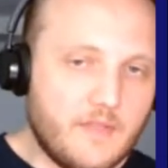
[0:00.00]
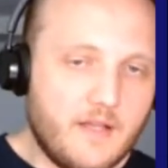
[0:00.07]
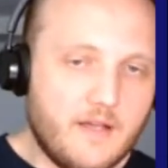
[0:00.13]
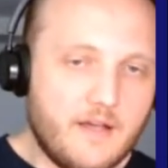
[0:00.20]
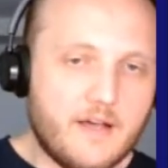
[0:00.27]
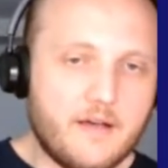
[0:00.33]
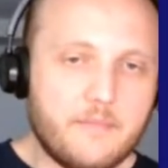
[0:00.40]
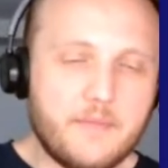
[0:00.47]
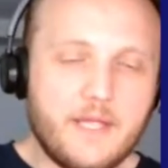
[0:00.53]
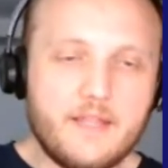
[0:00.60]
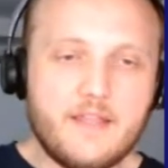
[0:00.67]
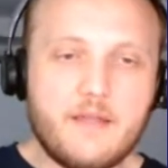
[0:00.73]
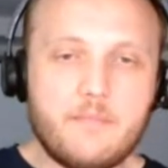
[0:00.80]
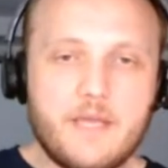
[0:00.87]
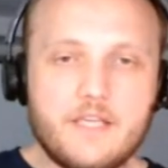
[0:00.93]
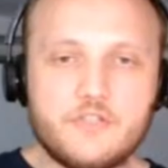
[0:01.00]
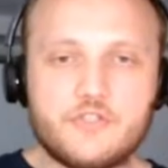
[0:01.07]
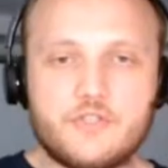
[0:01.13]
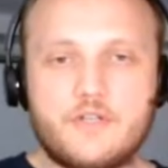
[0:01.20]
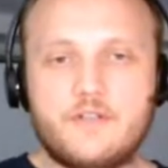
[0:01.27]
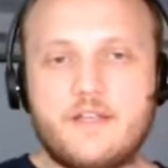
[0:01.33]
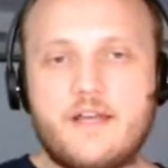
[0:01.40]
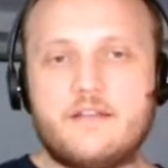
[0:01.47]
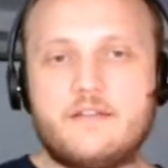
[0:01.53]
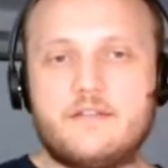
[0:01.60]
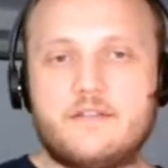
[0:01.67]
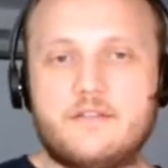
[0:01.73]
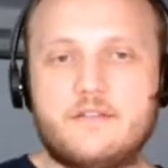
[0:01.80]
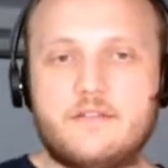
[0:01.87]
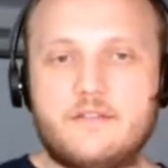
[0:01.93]
And then making sure that
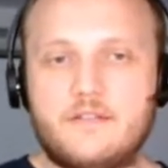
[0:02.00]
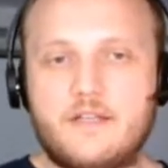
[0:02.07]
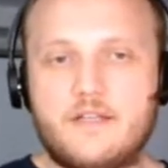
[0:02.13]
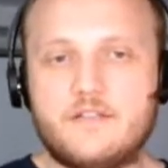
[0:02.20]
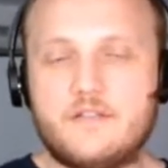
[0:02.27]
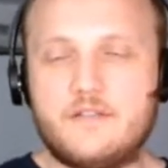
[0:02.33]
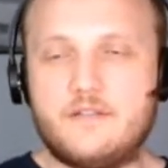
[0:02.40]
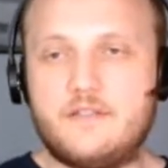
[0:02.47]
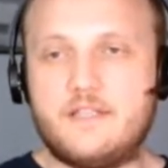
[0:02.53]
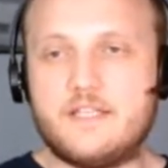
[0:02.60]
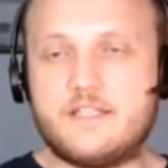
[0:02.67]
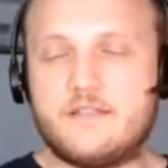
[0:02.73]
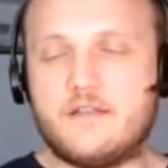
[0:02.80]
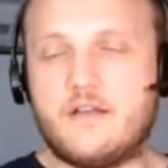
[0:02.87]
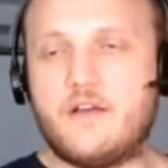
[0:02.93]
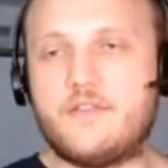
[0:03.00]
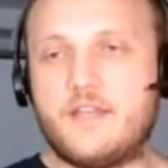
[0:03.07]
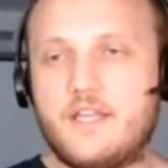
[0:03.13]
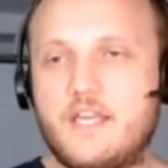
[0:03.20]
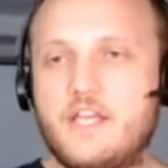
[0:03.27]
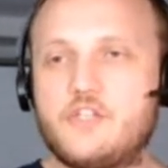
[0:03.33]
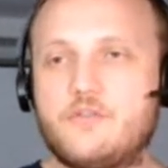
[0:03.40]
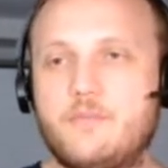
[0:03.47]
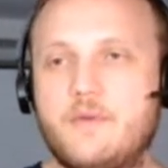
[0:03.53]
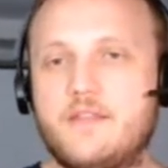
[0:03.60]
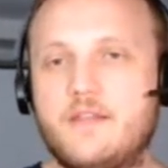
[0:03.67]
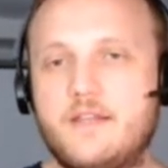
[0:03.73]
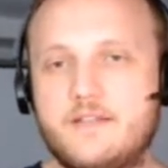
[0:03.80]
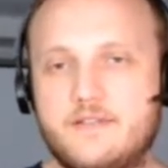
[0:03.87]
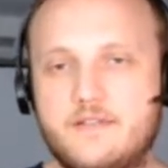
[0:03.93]
this authentication
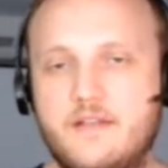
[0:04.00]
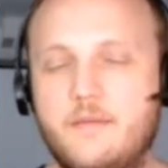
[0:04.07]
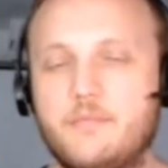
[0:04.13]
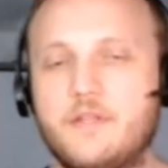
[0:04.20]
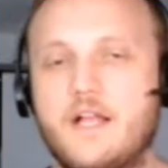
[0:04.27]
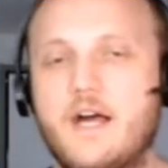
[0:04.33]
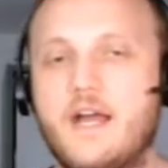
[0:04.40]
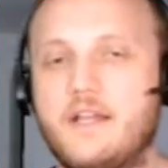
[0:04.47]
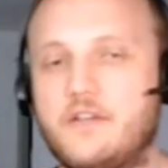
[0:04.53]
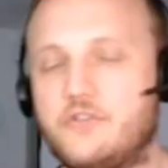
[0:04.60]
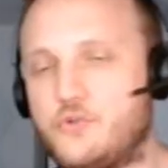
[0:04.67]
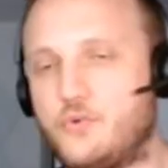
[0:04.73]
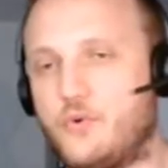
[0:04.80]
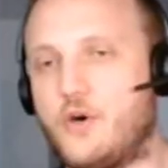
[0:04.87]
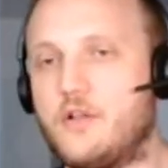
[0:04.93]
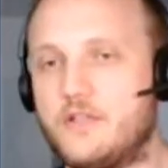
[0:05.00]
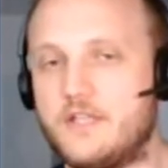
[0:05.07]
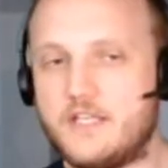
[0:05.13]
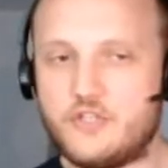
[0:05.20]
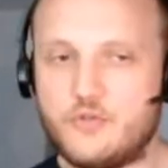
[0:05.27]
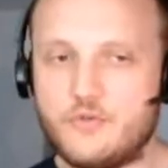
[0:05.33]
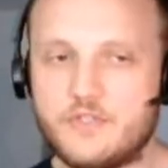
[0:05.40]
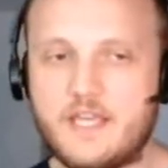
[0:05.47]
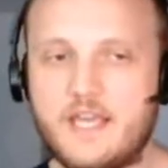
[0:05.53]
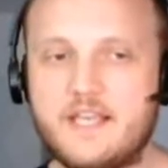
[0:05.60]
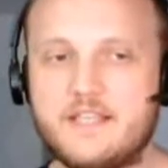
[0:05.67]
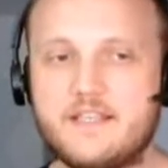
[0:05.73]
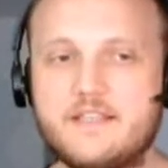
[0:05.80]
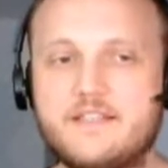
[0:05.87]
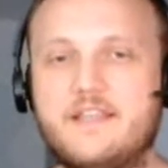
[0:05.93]
method is applied to all these use
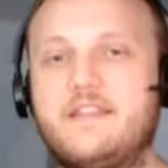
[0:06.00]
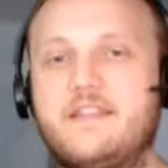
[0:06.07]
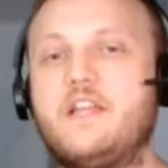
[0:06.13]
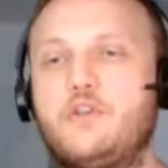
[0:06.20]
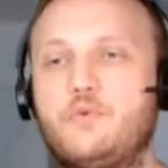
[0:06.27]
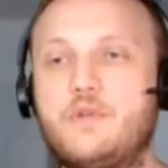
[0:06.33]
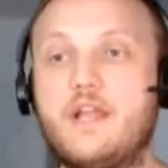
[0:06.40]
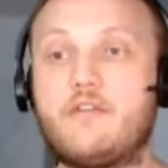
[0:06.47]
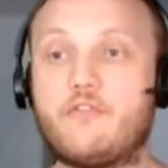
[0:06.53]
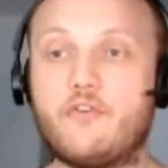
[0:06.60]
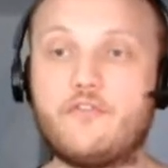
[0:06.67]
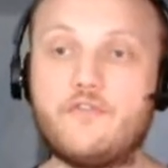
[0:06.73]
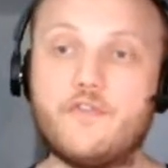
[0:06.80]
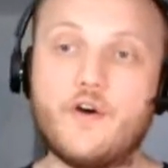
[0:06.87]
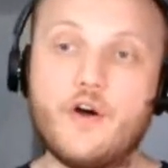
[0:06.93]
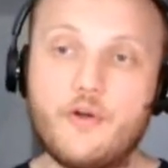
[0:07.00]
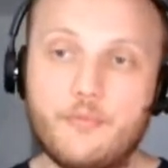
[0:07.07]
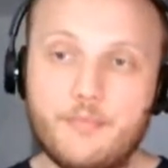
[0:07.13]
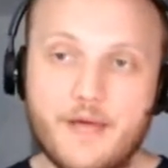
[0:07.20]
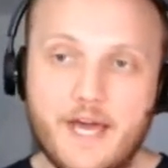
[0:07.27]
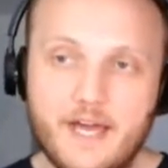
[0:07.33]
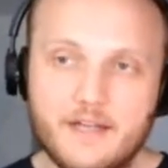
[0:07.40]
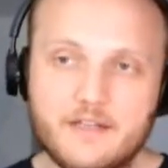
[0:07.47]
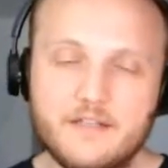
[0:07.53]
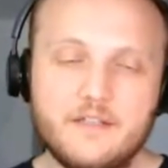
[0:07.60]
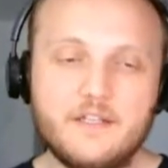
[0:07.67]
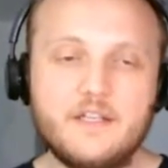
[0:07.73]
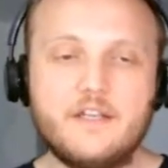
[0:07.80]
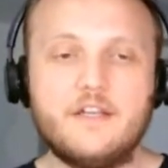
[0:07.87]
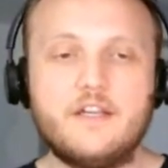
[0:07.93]
cases and that you never fall back
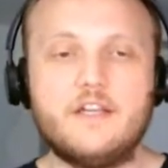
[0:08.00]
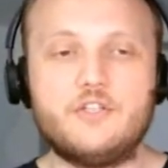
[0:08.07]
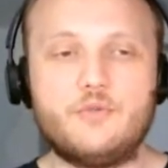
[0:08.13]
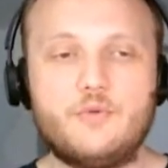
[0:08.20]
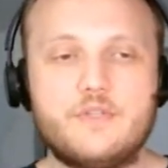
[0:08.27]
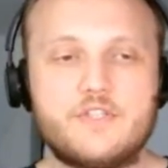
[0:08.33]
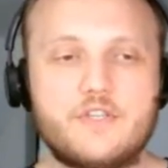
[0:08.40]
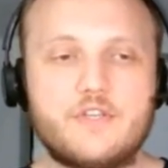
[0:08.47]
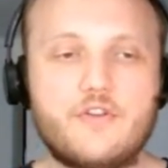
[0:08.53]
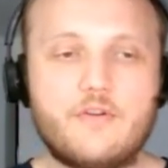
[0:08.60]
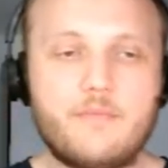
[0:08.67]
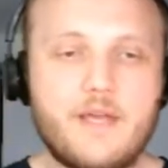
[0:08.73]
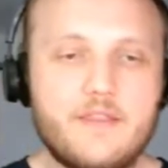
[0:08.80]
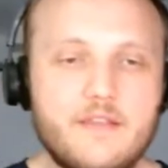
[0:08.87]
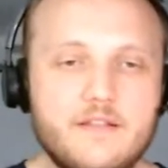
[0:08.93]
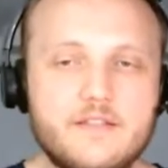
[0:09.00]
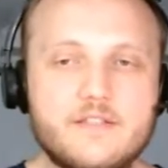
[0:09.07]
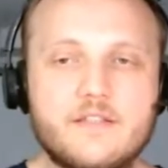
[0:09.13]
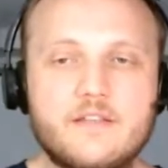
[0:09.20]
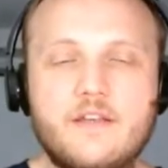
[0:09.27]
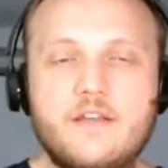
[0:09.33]
to insecure methods.